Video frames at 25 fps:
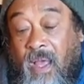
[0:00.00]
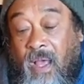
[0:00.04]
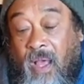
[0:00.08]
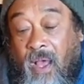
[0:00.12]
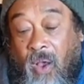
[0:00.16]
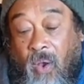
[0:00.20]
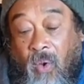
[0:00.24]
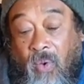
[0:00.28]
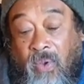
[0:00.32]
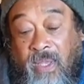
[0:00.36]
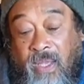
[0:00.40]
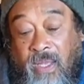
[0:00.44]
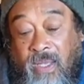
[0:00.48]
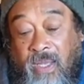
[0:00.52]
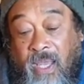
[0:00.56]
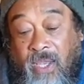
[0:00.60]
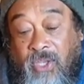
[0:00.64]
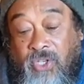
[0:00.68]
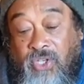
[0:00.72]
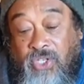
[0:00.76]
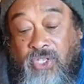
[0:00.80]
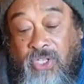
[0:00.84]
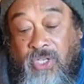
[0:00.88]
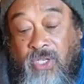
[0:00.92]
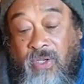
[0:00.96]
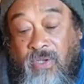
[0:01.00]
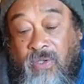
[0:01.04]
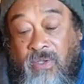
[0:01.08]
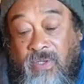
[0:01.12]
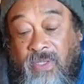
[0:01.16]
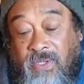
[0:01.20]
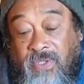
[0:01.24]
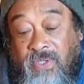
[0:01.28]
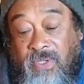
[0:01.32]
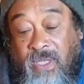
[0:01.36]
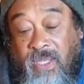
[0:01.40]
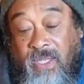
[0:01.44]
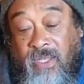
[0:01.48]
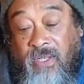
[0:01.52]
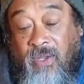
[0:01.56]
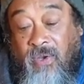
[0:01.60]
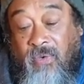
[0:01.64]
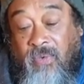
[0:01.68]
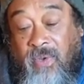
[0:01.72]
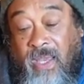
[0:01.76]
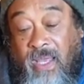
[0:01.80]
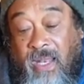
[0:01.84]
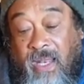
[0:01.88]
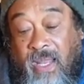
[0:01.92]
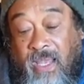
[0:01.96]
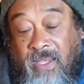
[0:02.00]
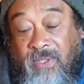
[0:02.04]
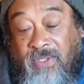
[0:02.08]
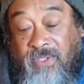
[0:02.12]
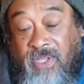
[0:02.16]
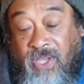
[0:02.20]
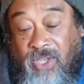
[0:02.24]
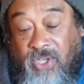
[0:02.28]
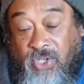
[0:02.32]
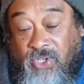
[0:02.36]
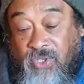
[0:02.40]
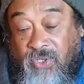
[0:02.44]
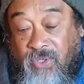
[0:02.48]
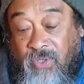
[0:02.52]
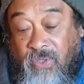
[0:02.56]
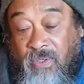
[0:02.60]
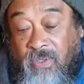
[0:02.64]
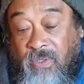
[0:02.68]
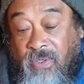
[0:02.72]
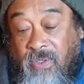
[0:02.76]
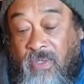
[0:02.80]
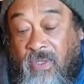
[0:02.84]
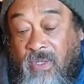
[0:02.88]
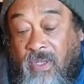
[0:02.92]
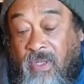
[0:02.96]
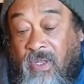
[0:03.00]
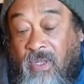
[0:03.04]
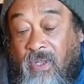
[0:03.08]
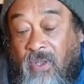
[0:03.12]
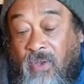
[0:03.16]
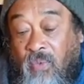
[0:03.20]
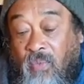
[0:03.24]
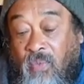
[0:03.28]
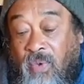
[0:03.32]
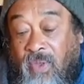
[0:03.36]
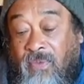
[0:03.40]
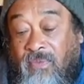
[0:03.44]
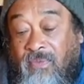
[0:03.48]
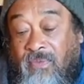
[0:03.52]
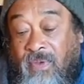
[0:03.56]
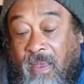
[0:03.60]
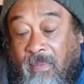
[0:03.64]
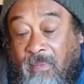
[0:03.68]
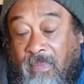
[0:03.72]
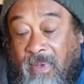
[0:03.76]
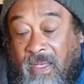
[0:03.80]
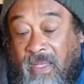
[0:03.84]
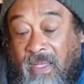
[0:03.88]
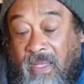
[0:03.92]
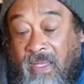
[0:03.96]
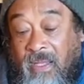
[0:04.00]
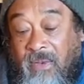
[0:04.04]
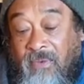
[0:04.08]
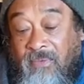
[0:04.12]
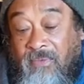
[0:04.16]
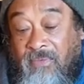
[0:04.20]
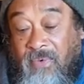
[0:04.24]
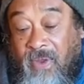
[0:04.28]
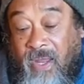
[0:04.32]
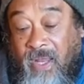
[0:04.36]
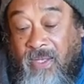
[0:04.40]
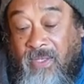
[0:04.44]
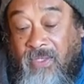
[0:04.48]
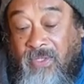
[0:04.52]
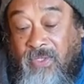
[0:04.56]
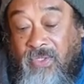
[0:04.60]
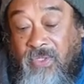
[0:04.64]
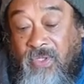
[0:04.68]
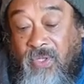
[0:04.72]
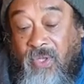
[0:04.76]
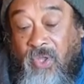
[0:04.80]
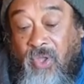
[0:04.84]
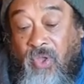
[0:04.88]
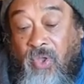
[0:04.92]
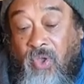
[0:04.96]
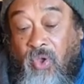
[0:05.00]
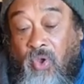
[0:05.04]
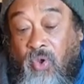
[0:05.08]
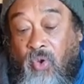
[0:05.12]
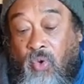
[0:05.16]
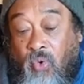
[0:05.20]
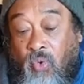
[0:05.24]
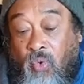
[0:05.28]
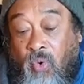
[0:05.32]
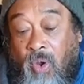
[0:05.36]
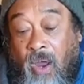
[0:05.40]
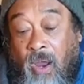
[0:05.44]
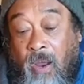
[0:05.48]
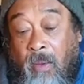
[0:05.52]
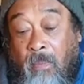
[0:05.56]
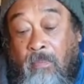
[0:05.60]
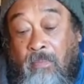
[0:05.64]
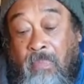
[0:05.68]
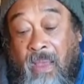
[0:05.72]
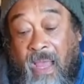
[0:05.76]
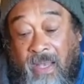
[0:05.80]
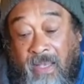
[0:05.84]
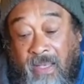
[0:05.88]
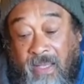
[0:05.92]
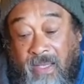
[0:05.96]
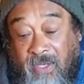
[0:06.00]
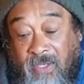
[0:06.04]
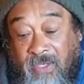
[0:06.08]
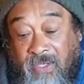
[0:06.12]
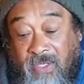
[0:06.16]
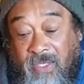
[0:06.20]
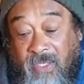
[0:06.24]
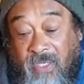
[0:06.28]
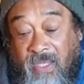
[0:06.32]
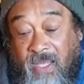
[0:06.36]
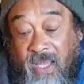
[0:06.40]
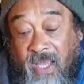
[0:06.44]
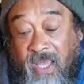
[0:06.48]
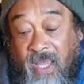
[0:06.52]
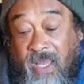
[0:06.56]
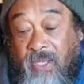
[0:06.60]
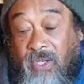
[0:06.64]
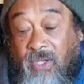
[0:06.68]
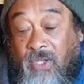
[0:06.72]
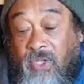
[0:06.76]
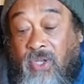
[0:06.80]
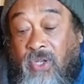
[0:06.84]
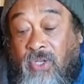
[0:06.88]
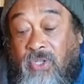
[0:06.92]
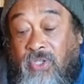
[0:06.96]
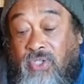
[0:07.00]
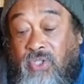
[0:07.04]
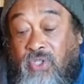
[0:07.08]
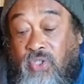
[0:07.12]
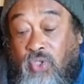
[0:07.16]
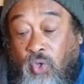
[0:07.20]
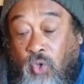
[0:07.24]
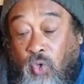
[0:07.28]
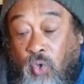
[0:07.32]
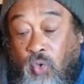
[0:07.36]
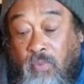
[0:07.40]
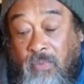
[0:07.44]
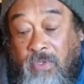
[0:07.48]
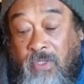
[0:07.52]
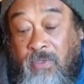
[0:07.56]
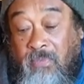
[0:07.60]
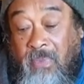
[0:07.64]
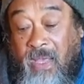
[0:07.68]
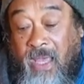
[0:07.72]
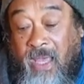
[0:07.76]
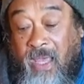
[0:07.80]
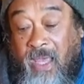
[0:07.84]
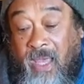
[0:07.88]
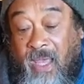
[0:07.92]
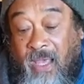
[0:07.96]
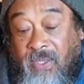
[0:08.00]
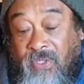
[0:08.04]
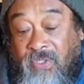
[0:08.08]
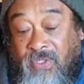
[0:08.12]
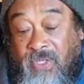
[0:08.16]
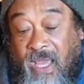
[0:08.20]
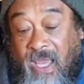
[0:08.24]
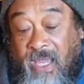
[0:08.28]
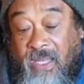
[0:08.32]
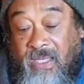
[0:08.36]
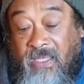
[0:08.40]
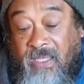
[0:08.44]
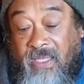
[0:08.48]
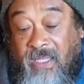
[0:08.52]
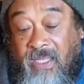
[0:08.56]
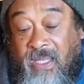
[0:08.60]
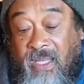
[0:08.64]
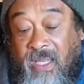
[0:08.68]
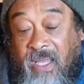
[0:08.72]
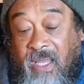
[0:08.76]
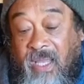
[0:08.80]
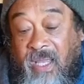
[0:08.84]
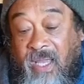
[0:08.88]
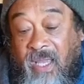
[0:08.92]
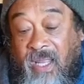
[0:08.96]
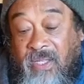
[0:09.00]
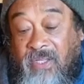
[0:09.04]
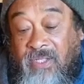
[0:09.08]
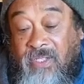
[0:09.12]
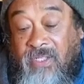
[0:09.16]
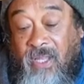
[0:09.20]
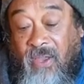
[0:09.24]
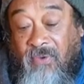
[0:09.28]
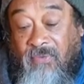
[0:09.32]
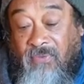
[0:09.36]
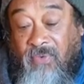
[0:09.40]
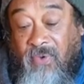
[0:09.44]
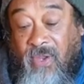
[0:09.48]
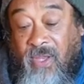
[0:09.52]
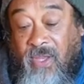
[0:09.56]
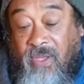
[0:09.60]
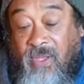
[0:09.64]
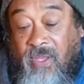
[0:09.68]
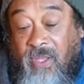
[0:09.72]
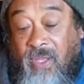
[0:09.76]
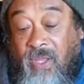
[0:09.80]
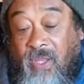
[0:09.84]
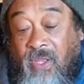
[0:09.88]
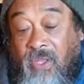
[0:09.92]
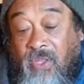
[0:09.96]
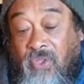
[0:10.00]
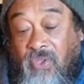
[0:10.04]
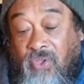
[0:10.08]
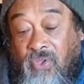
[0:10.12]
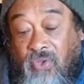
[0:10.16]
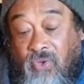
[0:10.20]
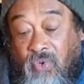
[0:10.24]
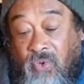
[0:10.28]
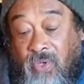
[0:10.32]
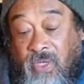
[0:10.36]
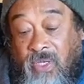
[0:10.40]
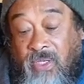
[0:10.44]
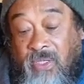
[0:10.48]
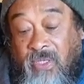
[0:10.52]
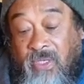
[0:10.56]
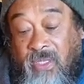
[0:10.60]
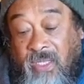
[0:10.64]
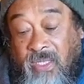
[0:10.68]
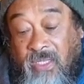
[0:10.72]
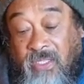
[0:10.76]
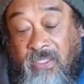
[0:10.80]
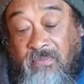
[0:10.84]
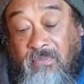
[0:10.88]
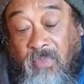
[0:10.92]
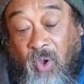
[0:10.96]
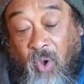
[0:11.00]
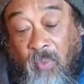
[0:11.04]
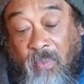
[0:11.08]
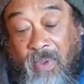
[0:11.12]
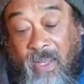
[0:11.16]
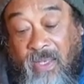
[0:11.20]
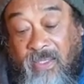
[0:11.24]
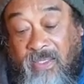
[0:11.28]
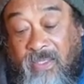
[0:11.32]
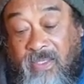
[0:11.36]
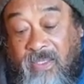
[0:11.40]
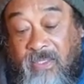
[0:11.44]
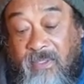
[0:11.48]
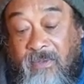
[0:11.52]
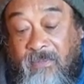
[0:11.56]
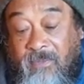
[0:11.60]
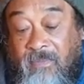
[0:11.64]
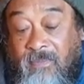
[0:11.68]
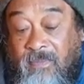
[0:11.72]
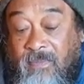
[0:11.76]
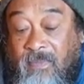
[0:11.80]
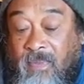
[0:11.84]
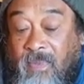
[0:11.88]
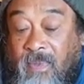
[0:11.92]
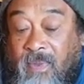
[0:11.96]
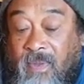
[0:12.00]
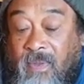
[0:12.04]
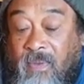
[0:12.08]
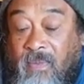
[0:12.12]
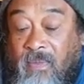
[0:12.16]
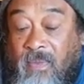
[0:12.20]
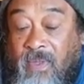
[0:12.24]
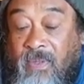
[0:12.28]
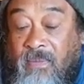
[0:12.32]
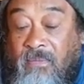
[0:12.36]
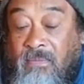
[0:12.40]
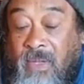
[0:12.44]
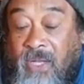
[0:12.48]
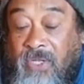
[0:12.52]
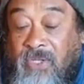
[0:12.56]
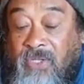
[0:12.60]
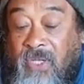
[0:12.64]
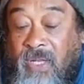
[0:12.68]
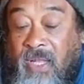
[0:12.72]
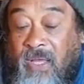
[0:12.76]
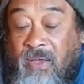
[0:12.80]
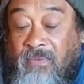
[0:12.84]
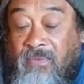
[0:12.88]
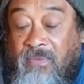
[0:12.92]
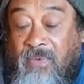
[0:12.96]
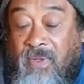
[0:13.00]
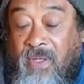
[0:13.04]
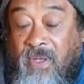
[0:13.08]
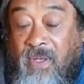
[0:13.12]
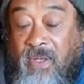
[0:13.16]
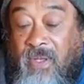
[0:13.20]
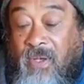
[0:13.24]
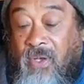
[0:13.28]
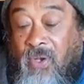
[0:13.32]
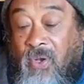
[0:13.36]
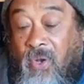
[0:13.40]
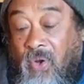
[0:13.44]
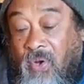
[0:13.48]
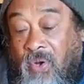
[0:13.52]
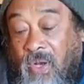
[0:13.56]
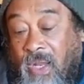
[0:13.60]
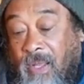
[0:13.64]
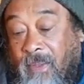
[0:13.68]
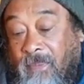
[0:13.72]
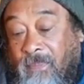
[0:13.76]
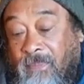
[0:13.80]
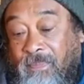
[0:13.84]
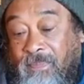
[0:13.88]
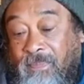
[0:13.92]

How can I share this inner realization with family and friends who are panicked and consumed by anxiety and suffering during these moments? With much love, Laura.